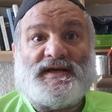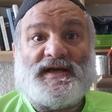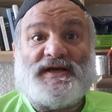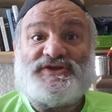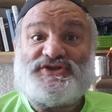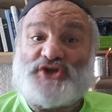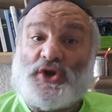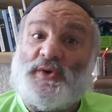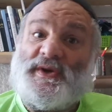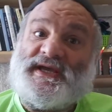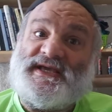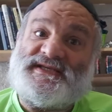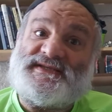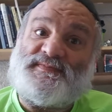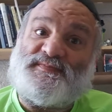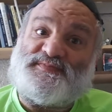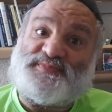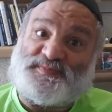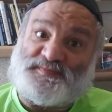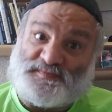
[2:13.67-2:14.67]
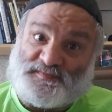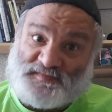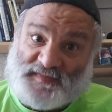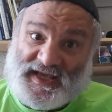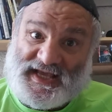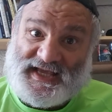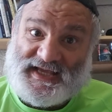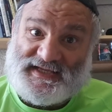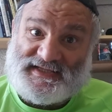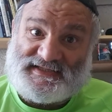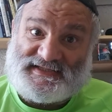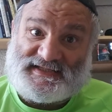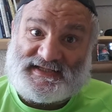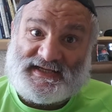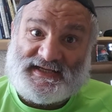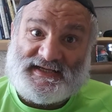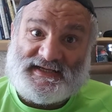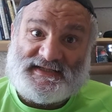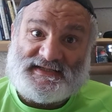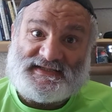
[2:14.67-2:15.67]
So his
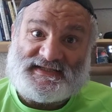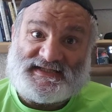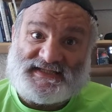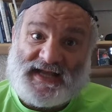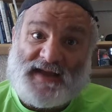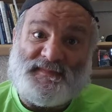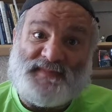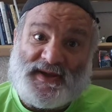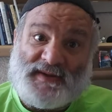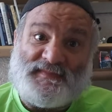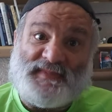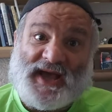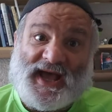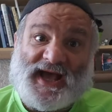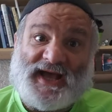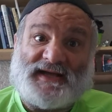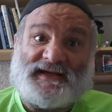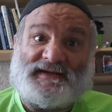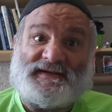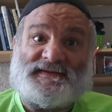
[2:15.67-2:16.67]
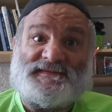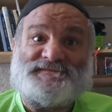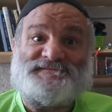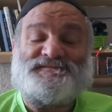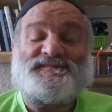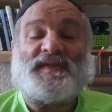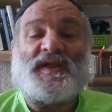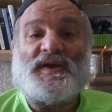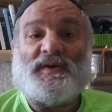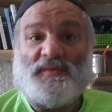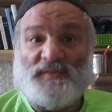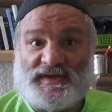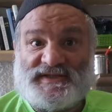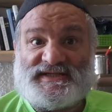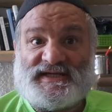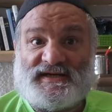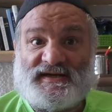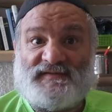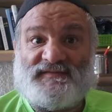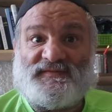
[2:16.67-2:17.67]
stepping back was
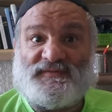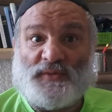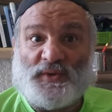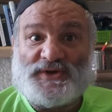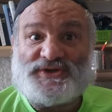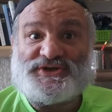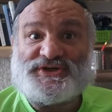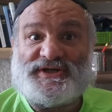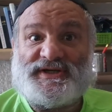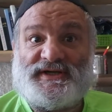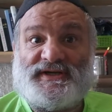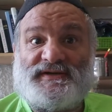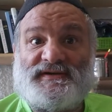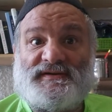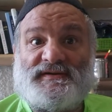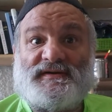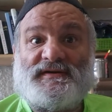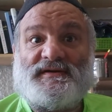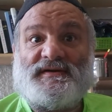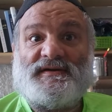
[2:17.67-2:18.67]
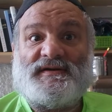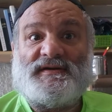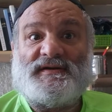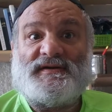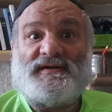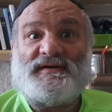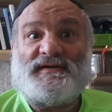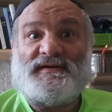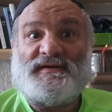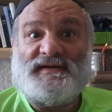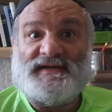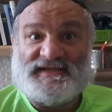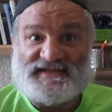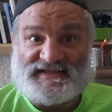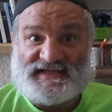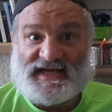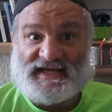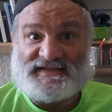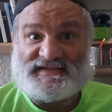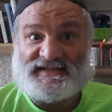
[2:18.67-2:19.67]
an unfortunate
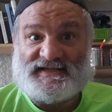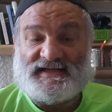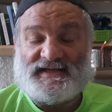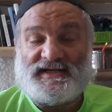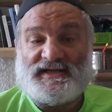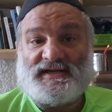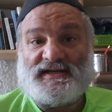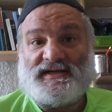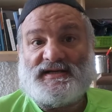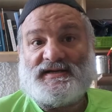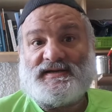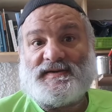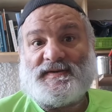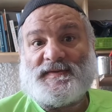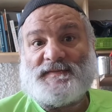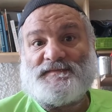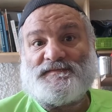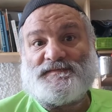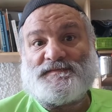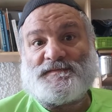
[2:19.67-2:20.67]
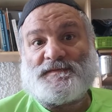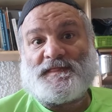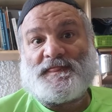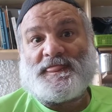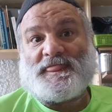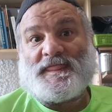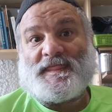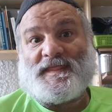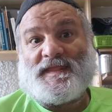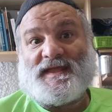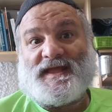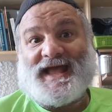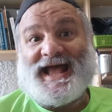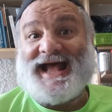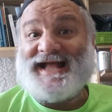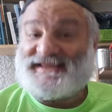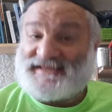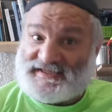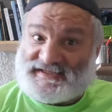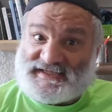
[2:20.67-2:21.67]
necessity.
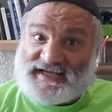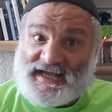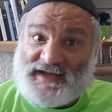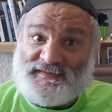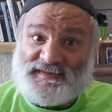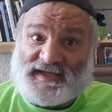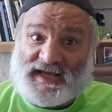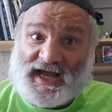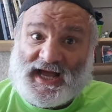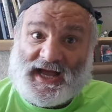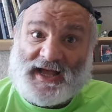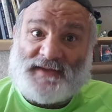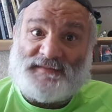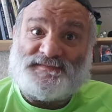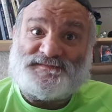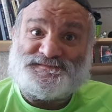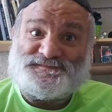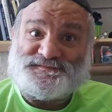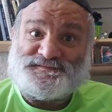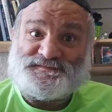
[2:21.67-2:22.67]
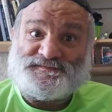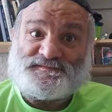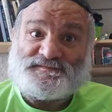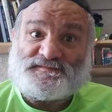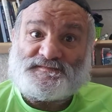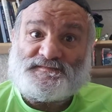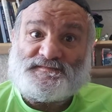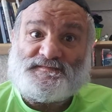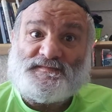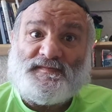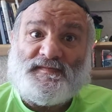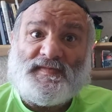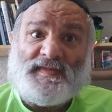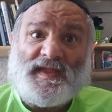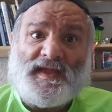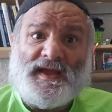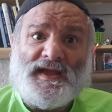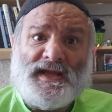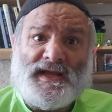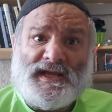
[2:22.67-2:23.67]
At the same time,
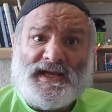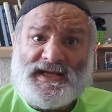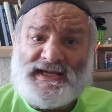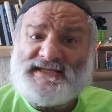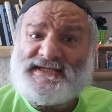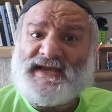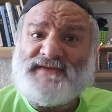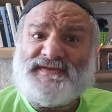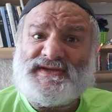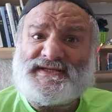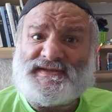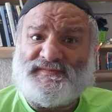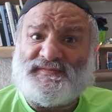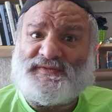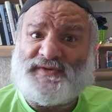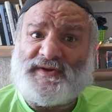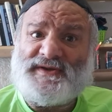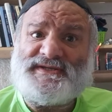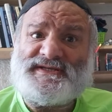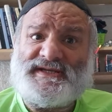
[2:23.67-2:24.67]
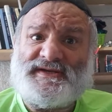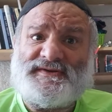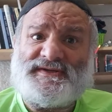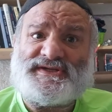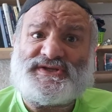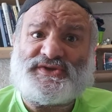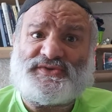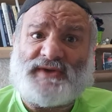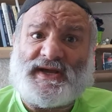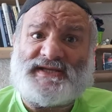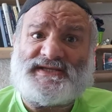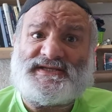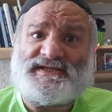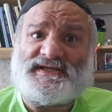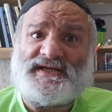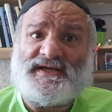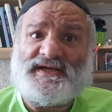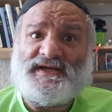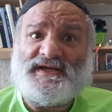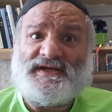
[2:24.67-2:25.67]
he's giving some very serious threats
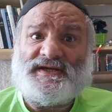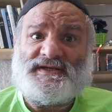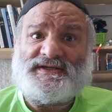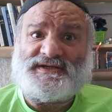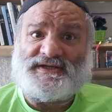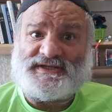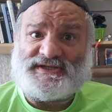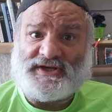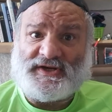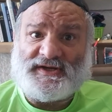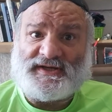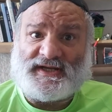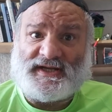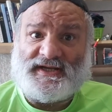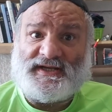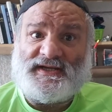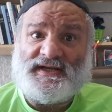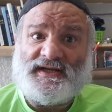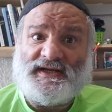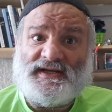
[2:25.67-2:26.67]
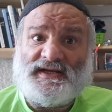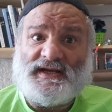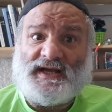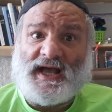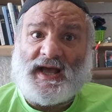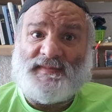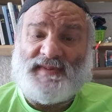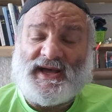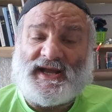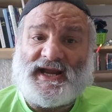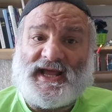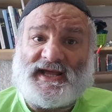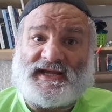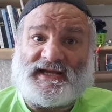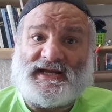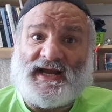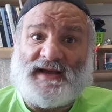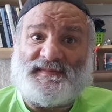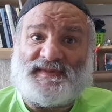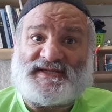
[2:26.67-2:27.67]
to Turkey about
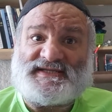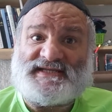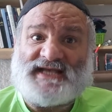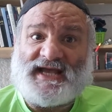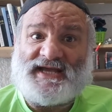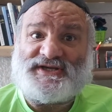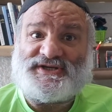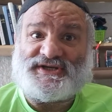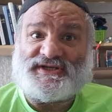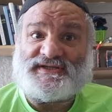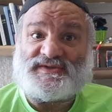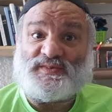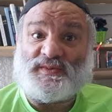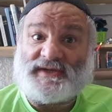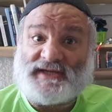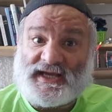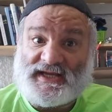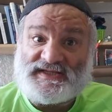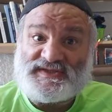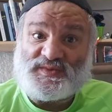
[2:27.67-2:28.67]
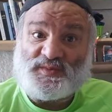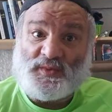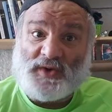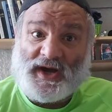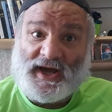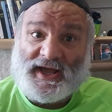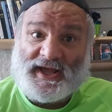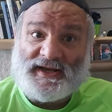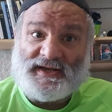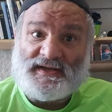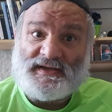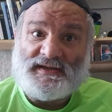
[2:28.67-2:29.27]
economic sanctions. Well, guess what?